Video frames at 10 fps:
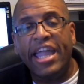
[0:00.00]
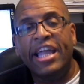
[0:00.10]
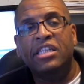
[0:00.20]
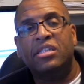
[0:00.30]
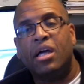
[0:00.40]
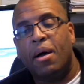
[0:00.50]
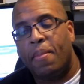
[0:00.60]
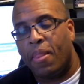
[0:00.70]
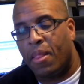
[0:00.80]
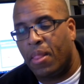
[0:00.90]
is
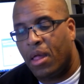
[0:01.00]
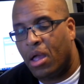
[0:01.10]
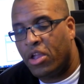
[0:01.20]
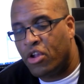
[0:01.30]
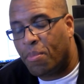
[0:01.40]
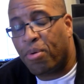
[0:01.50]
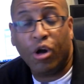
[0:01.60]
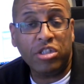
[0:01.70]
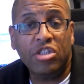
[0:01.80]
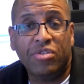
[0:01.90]
your
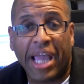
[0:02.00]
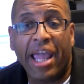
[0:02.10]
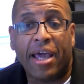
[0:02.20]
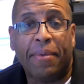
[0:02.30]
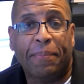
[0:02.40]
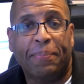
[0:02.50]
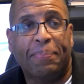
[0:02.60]
personal data.